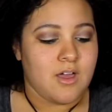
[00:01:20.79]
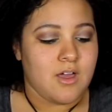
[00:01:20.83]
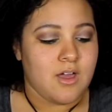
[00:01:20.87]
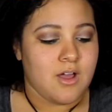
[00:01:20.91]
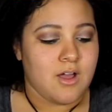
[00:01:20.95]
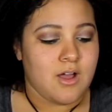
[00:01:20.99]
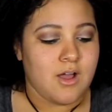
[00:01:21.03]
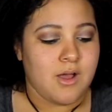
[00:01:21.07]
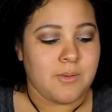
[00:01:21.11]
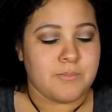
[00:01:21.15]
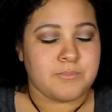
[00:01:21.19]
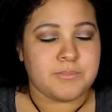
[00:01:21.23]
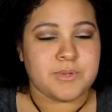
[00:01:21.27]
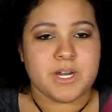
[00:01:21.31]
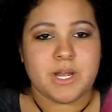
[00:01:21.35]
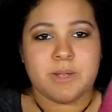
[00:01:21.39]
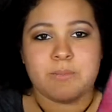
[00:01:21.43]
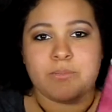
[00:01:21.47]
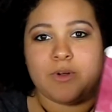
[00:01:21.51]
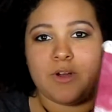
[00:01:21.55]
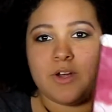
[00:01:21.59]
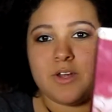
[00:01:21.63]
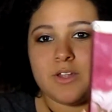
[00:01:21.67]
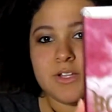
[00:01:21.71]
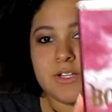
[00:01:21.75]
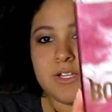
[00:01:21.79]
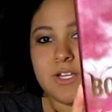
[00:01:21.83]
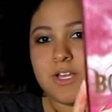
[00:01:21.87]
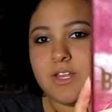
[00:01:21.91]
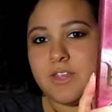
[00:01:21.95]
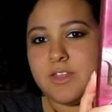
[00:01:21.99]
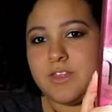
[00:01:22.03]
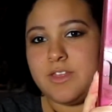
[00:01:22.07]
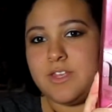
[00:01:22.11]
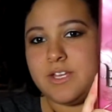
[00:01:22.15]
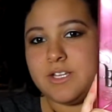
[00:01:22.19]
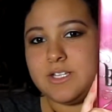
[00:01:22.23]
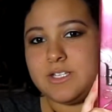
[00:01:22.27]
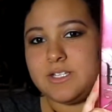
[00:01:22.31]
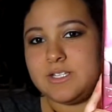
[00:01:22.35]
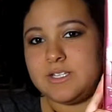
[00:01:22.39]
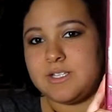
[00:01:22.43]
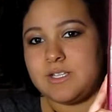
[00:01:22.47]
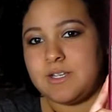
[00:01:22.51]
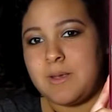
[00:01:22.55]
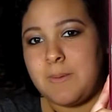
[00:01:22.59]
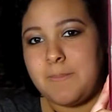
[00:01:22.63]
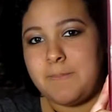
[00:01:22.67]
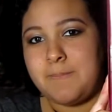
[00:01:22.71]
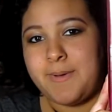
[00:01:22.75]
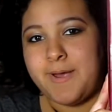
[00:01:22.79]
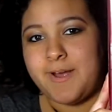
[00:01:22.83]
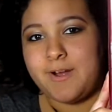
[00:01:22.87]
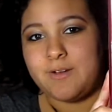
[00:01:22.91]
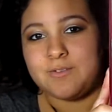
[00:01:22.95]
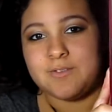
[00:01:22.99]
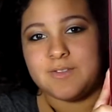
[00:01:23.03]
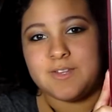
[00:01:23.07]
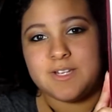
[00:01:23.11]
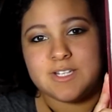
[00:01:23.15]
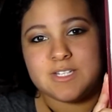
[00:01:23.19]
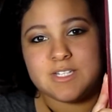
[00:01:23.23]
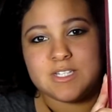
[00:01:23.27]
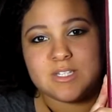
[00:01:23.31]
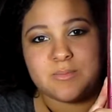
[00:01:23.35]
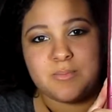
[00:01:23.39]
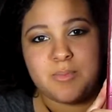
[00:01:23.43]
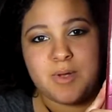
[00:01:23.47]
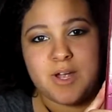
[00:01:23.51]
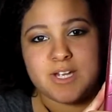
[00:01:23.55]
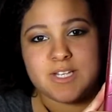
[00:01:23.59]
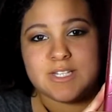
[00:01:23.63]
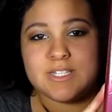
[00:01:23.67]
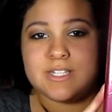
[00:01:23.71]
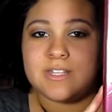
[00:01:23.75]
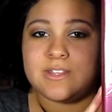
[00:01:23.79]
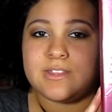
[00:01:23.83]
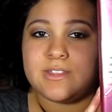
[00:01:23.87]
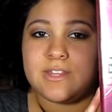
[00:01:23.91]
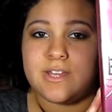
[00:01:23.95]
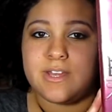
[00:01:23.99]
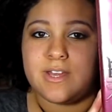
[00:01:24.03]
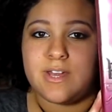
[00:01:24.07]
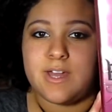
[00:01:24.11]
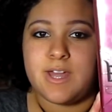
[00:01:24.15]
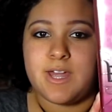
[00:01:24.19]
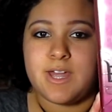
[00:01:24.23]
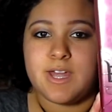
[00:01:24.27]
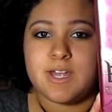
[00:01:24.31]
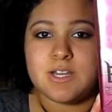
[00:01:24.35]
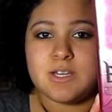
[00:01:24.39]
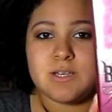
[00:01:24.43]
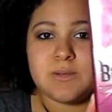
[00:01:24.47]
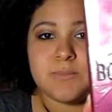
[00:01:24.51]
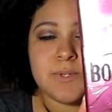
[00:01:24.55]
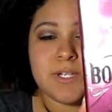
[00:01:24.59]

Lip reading: But I bought this, Boundless by Cynthia Hand,